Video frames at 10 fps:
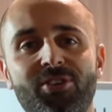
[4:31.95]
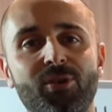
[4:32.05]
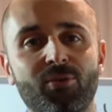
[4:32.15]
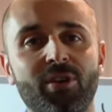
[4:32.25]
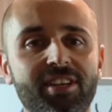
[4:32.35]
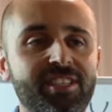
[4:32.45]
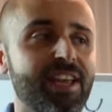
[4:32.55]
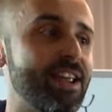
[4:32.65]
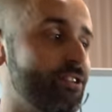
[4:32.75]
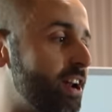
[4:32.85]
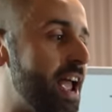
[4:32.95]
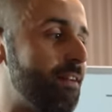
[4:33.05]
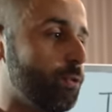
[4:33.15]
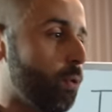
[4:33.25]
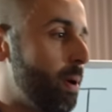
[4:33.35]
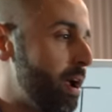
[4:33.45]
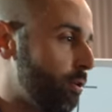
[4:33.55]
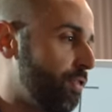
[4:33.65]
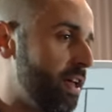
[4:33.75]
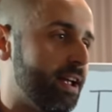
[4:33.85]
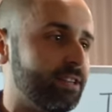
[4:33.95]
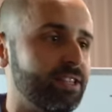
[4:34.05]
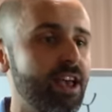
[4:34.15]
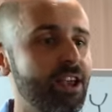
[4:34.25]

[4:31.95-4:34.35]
doing real estate, you're going to have to repair things.